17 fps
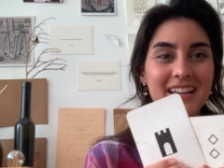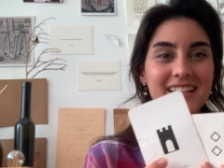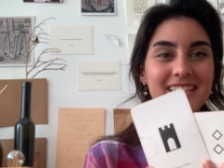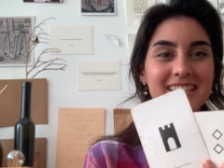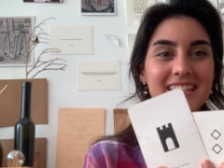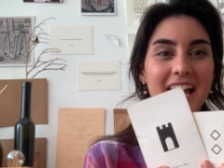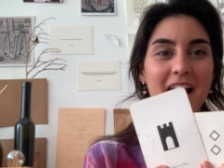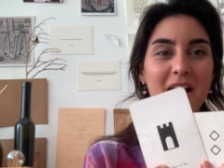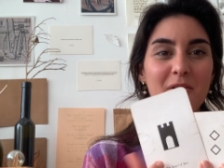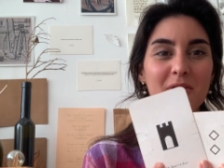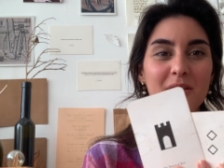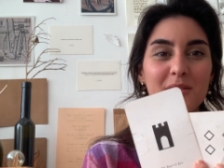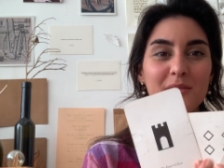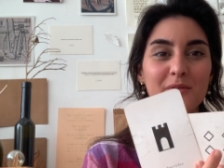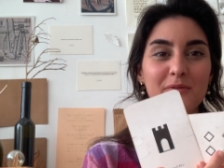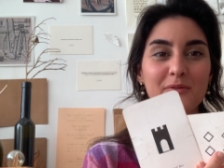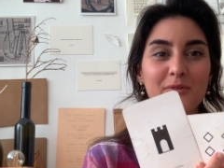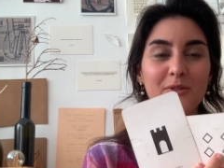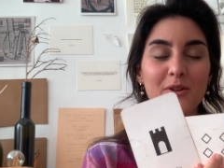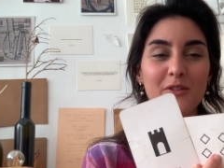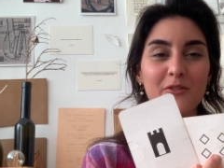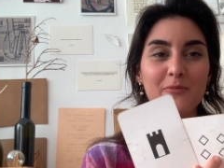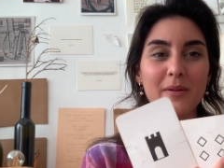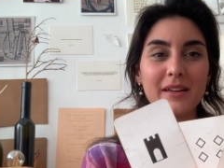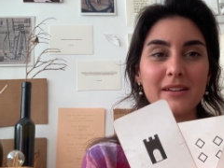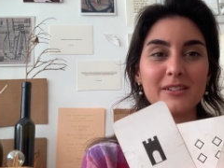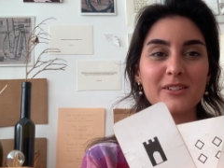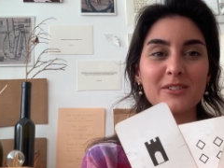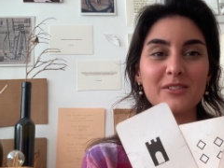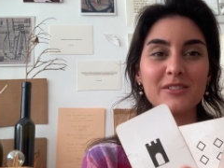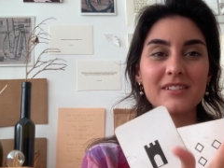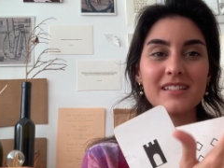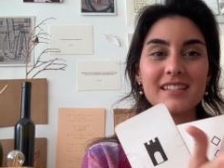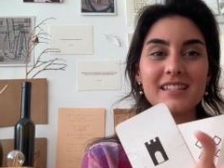Tower, 4 of
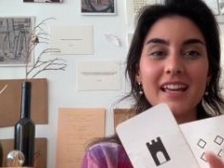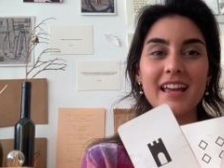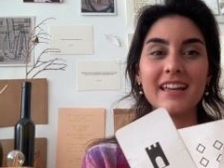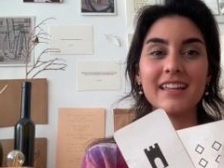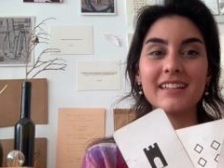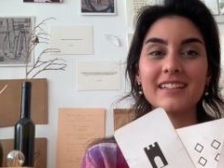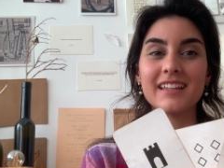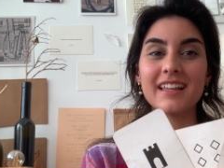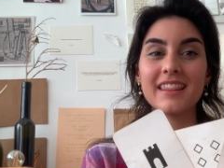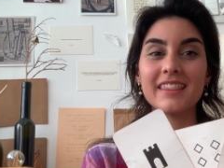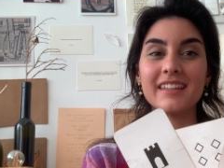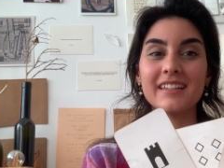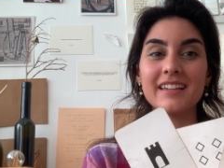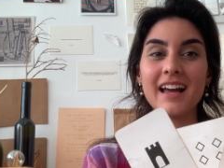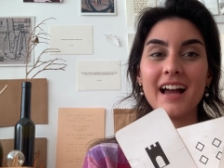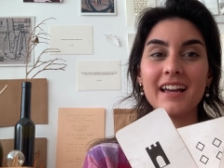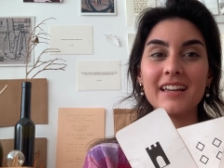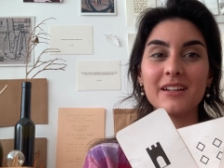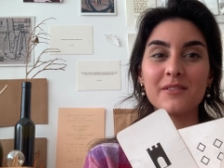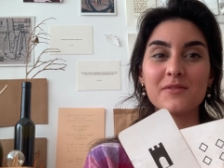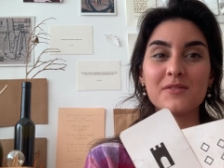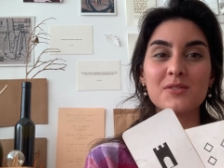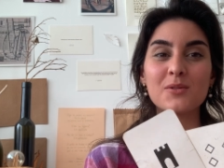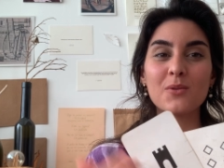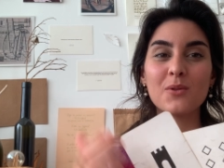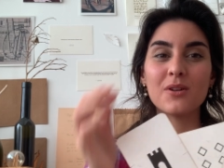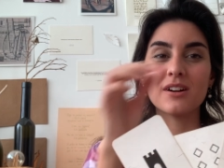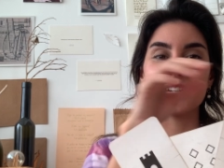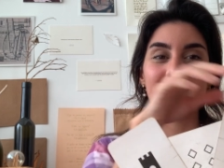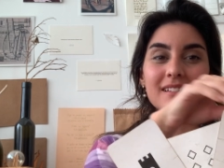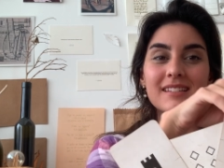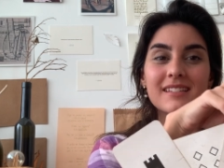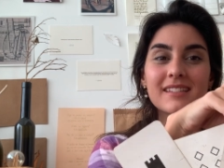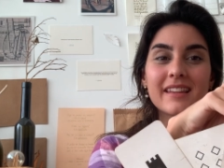Pentacles, and the Knight of
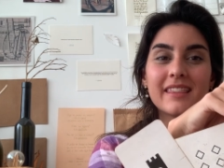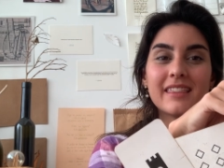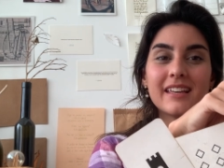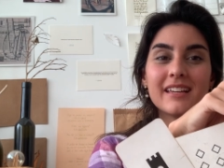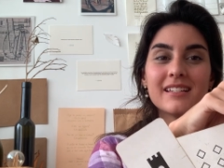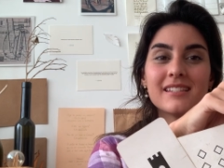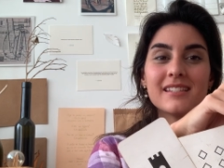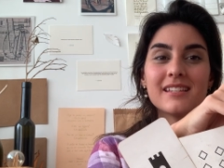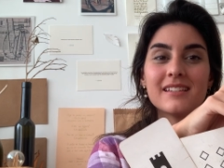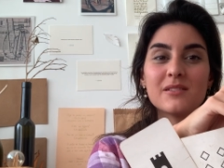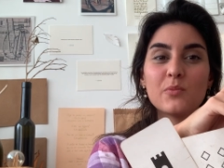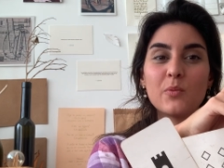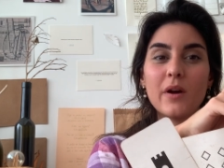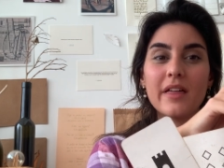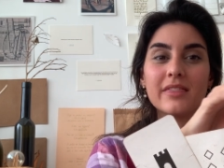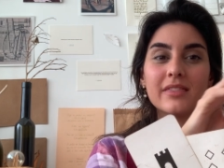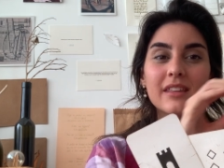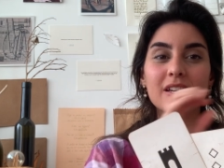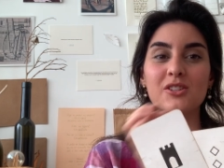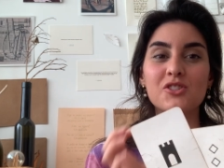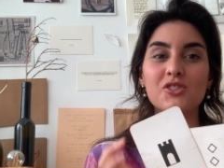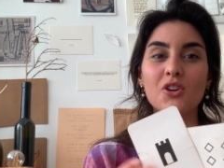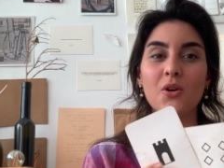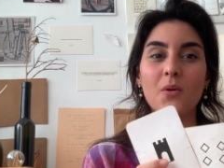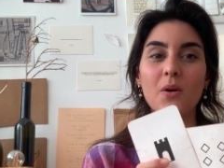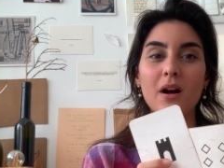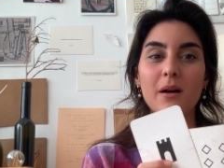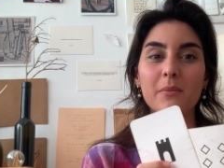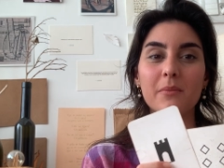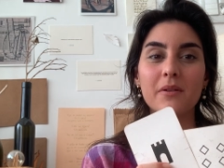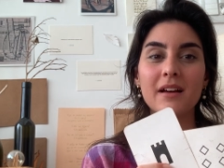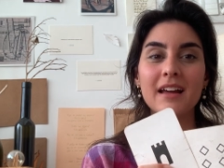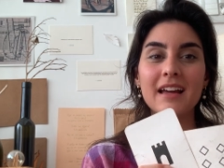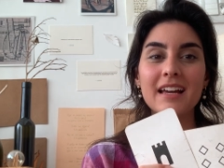Swords. This is when they show up.
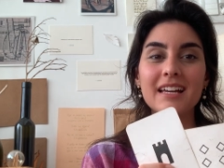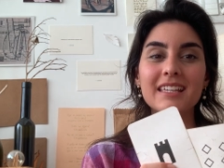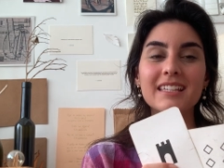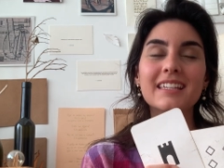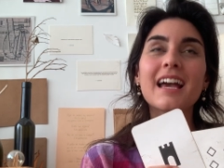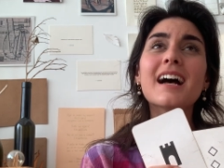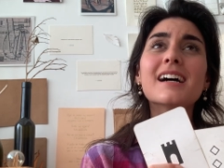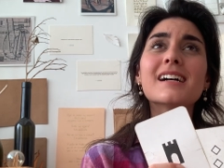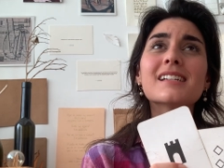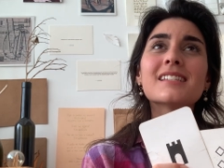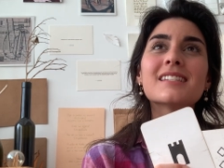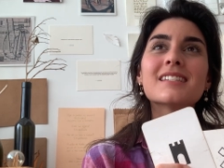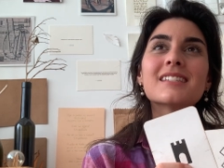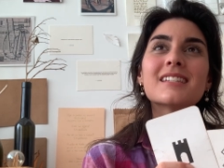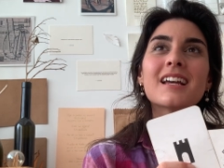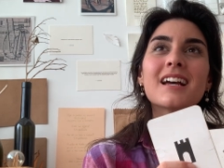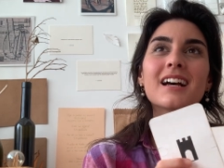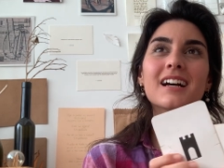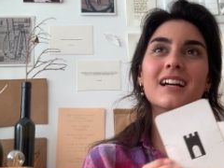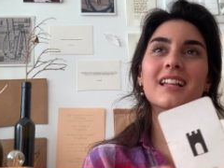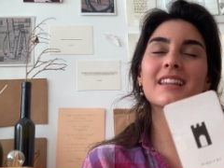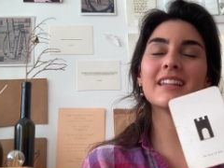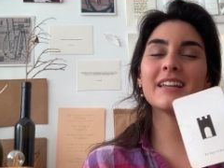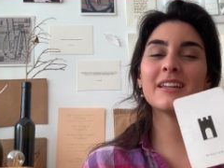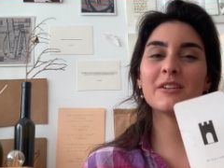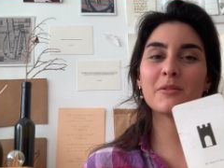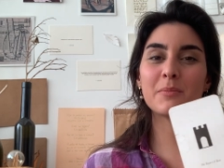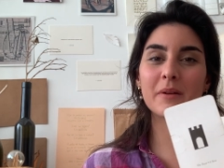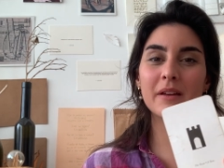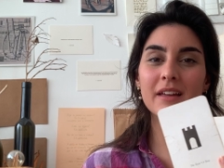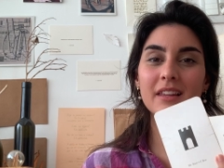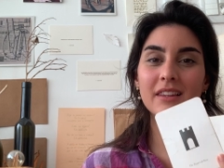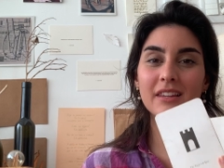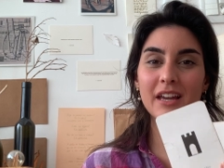Yes, a little
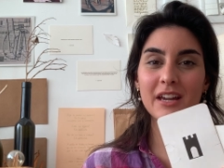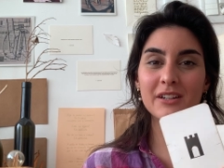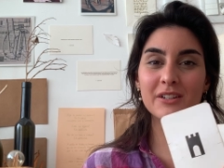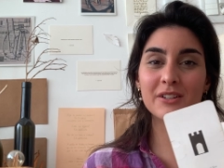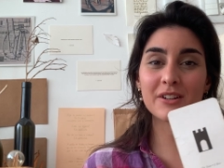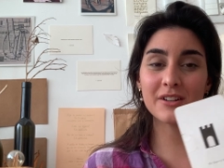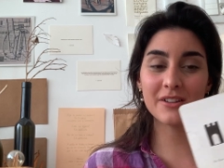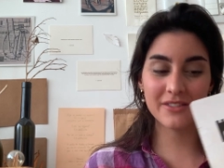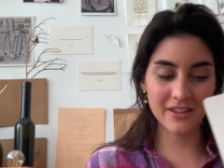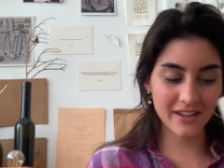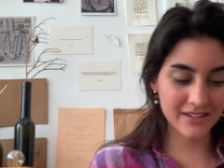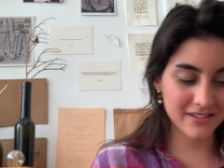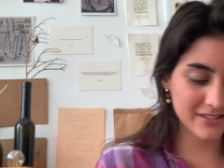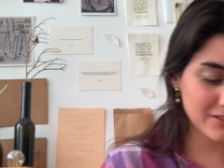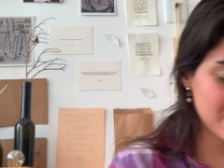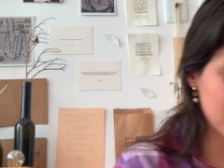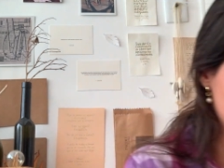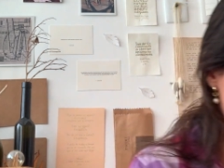bit later than you